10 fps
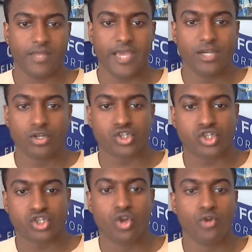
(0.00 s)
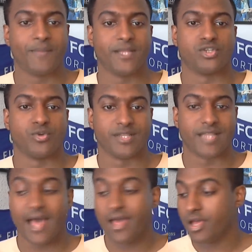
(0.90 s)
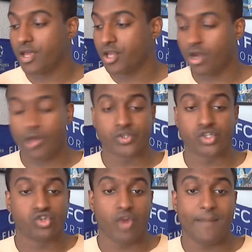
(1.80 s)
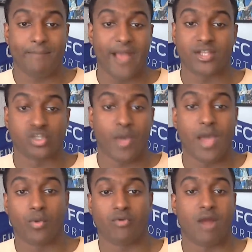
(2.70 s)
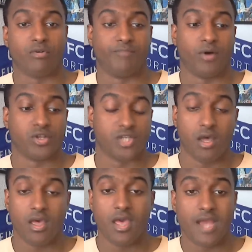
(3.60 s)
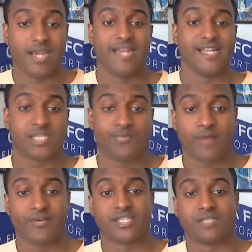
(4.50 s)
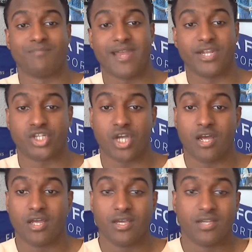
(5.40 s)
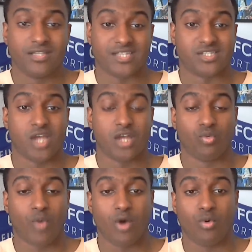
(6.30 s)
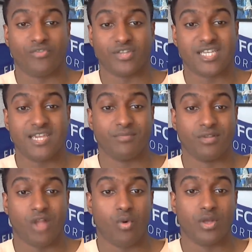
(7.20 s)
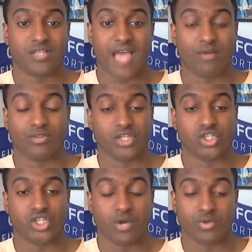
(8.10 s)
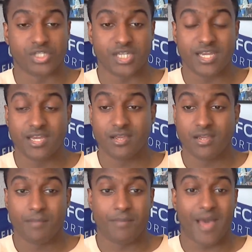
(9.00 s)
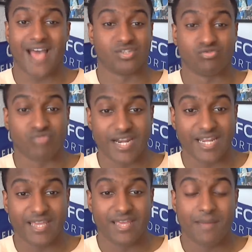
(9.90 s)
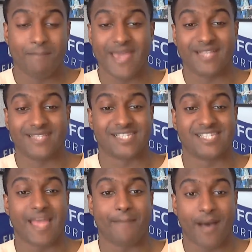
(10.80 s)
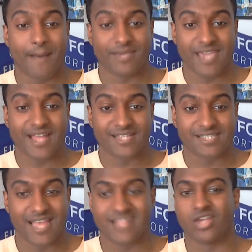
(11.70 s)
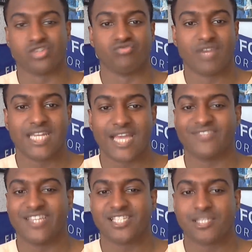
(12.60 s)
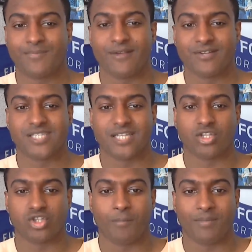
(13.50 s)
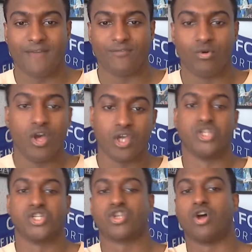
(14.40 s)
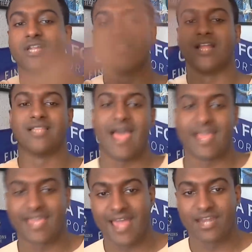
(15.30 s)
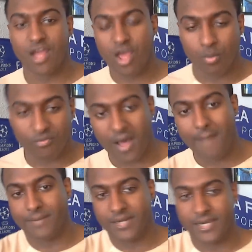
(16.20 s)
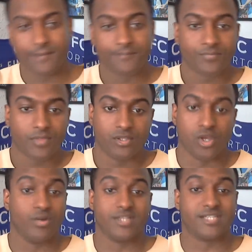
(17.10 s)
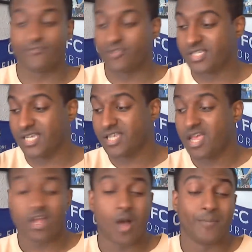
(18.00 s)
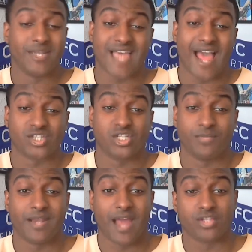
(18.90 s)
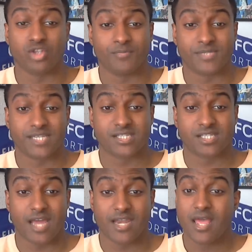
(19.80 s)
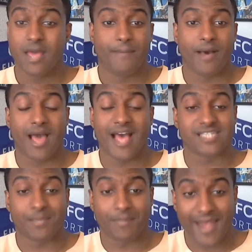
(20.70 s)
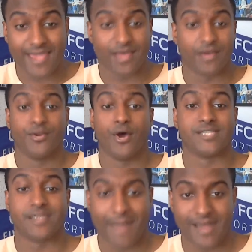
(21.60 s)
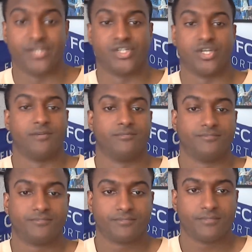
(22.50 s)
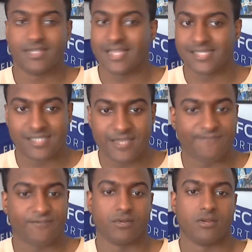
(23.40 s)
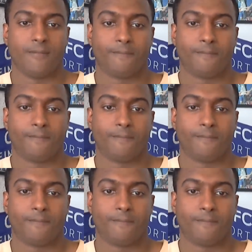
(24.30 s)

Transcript: It looks stupid doing that. You're going straight back to where we were at with Potter. An inexperienced manager that's done well with a team lower down than Chelsea, but hasn't really made the step up yet and doesn't really have the experience at the top level. You've just gone and done that again with Kompany. The only difference is Kompany's actually been at a top six side. But as a player, not as a manager. And that's different.